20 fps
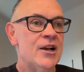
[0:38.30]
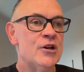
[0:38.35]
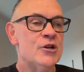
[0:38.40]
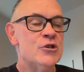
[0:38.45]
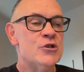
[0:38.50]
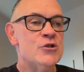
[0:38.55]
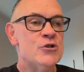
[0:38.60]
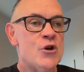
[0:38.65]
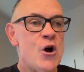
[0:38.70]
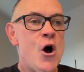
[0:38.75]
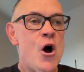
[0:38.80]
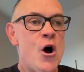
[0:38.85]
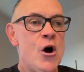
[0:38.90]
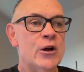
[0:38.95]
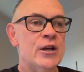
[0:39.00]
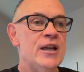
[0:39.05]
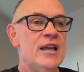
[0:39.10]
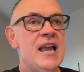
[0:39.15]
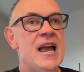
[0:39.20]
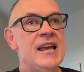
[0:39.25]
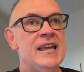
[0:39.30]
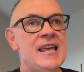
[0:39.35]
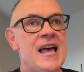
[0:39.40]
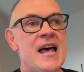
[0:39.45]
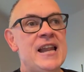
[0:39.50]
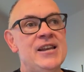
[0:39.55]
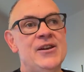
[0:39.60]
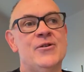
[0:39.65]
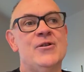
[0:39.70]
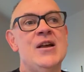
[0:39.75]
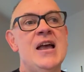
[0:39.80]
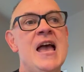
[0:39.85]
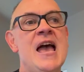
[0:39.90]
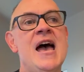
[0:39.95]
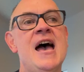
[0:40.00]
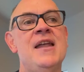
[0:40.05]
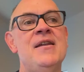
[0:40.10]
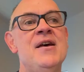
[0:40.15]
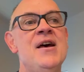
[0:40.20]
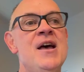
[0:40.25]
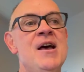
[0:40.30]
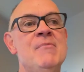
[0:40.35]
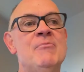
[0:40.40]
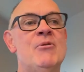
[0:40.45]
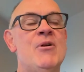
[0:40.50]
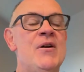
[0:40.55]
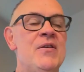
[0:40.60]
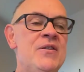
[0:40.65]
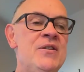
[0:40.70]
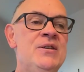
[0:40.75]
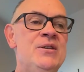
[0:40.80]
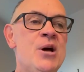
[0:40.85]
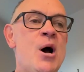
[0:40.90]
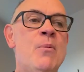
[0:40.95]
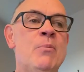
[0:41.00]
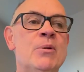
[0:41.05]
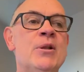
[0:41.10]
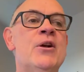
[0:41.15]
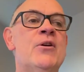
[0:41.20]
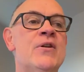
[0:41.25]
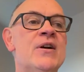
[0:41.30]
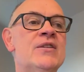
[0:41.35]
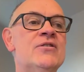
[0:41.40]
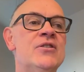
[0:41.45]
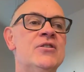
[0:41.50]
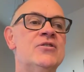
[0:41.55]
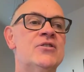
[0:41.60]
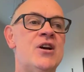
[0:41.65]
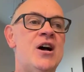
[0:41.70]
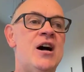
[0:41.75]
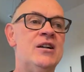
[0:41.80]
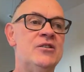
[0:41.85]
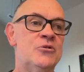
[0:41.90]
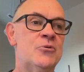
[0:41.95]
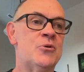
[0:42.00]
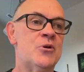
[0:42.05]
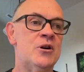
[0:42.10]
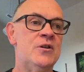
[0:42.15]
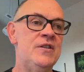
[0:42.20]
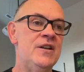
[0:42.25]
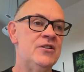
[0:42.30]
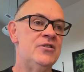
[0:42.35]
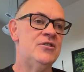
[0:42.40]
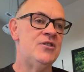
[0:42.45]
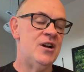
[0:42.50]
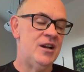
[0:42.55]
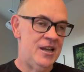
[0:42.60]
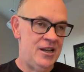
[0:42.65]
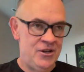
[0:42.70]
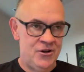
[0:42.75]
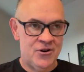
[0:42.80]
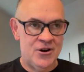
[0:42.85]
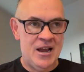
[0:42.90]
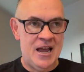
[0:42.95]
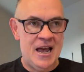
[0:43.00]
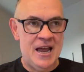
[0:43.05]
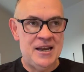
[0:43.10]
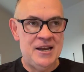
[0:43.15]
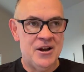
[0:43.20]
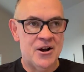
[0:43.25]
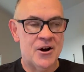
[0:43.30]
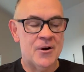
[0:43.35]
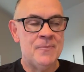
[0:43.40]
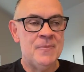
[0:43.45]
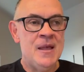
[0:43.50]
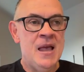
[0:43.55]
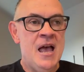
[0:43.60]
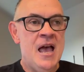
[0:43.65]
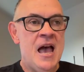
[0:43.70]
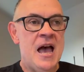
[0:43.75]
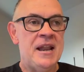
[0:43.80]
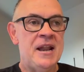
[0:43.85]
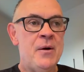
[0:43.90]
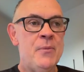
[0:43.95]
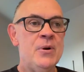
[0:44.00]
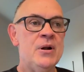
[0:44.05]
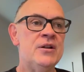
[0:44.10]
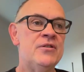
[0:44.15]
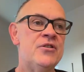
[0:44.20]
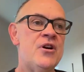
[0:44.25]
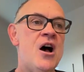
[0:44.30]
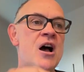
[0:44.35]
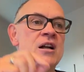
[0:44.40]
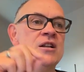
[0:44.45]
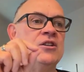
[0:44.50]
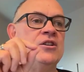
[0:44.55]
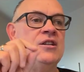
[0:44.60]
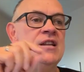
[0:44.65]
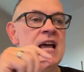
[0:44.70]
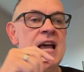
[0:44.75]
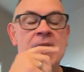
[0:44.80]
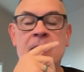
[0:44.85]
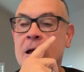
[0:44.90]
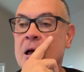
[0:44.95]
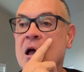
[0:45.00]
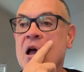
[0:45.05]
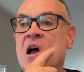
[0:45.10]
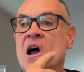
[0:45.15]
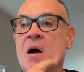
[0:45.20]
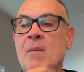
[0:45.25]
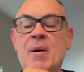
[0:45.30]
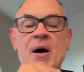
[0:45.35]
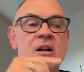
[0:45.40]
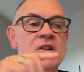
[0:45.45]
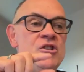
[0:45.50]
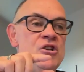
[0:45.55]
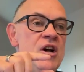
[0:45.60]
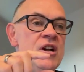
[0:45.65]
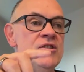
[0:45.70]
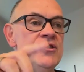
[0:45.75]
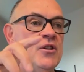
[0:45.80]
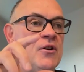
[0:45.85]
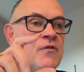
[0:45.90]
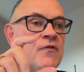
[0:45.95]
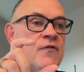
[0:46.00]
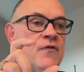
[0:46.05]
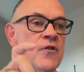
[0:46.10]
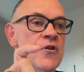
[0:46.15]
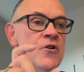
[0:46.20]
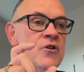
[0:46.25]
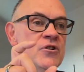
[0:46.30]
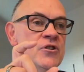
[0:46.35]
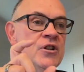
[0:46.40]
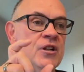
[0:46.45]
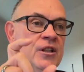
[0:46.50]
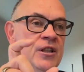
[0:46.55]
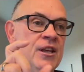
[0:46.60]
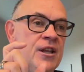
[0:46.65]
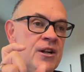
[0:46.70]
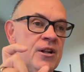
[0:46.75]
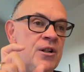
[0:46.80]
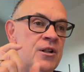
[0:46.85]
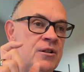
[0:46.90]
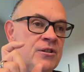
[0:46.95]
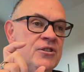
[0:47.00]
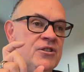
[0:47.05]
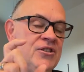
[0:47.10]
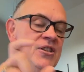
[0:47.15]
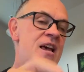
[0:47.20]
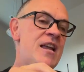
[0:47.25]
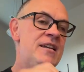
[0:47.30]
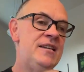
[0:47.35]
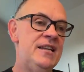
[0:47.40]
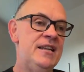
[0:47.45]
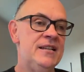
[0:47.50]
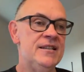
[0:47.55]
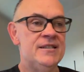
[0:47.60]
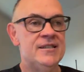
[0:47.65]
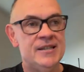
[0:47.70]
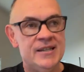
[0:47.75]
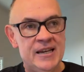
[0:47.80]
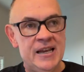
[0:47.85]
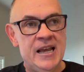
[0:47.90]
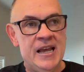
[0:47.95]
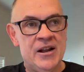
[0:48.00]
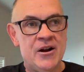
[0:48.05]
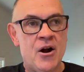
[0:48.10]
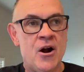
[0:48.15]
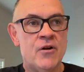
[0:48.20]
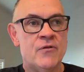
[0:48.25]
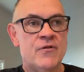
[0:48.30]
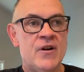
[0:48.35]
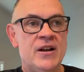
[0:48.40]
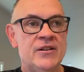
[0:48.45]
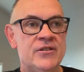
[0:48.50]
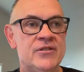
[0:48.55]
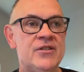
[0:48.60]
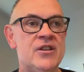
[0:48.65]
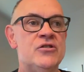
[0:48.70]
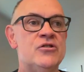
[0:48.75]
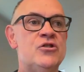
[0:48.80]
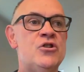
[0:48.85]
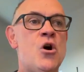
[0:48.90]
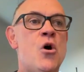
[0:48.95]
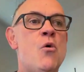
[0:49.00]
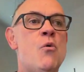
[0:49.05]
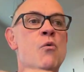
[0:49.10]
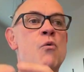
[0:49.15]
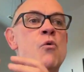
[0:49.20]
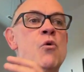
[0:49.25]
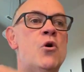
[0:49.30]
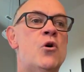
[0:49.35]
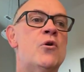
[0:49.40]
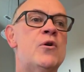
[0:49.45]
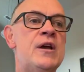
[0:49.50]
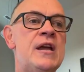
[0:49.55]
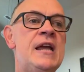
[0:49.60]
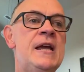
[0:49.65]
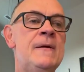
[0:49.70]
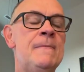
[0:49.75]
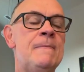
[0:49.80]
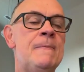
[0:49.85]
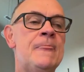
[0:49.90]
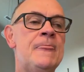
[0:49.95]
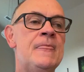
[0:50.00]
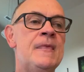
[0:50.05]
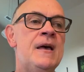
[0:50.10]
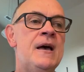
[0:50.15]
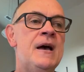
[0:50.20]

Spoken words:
like a song you can't get out of your head. But rather than dumb lyrics, it's God's word that's stuck in your head here. And I want to talk today about just the first little sentence in our phrase. It says, don't worry